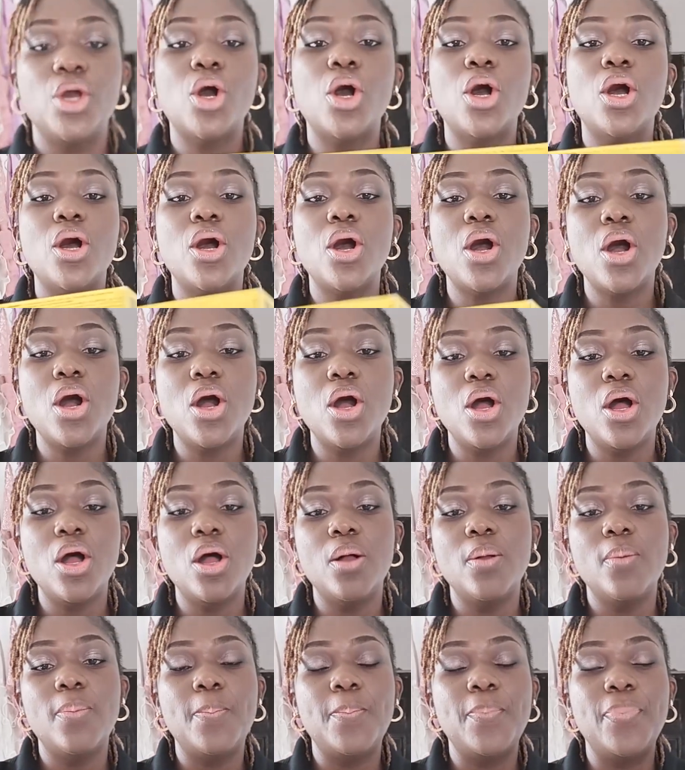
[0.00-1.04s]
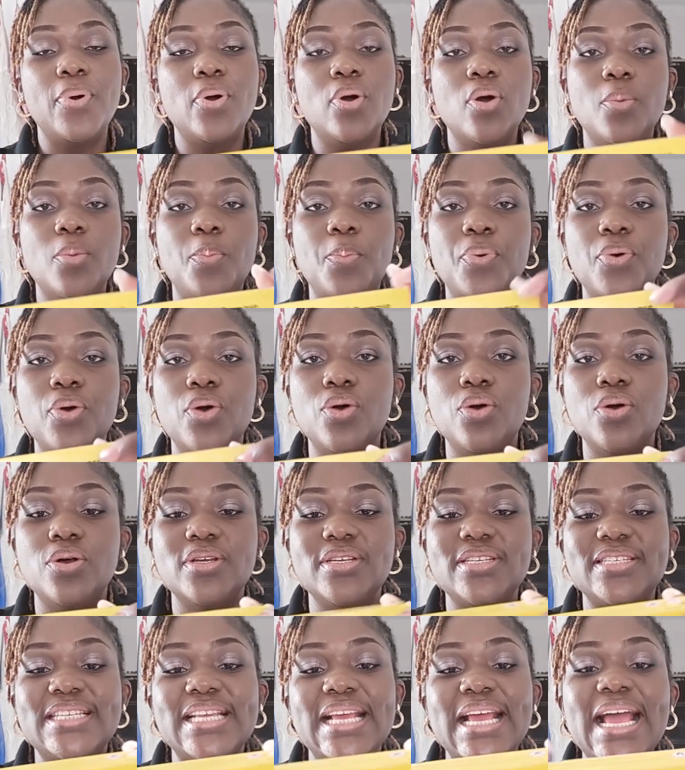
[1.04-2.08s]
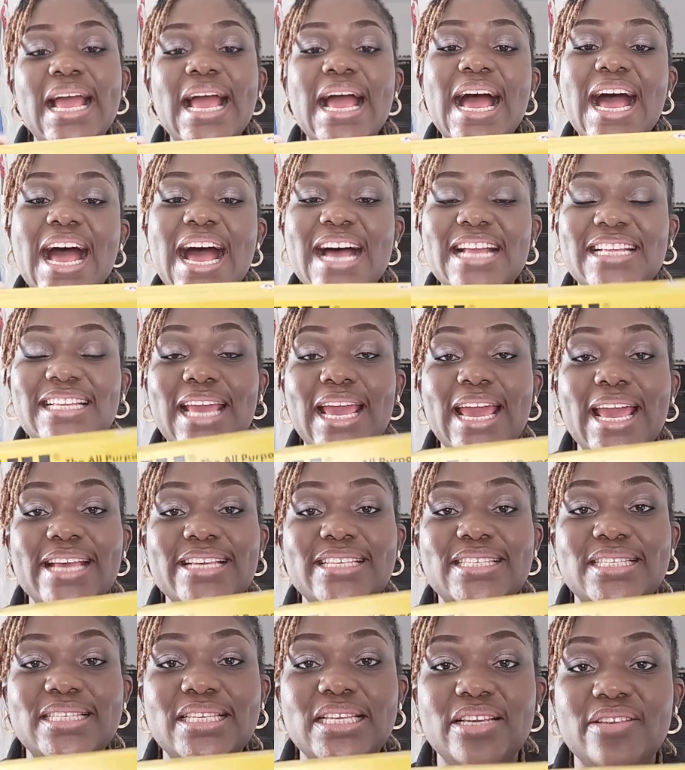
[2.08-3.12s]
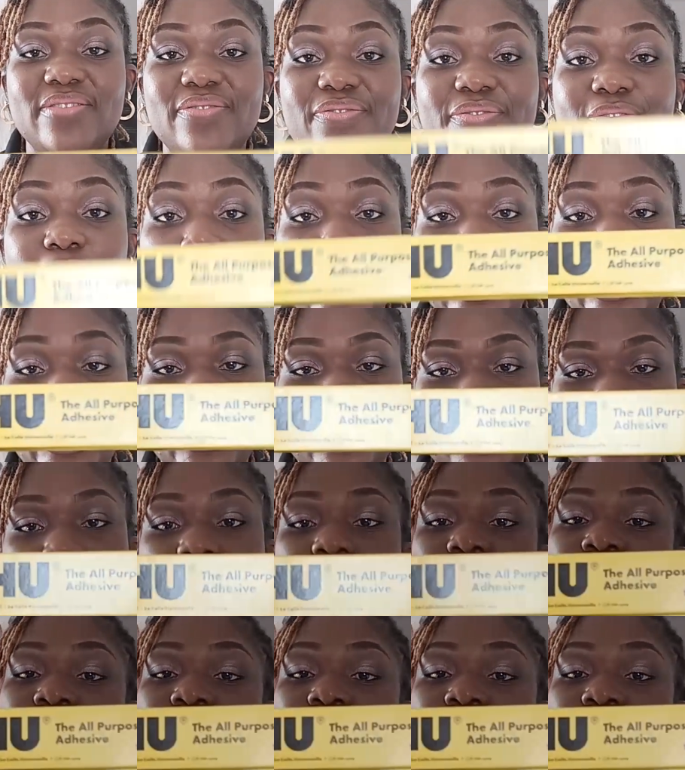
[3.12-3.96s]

all-purpose adhesive glue.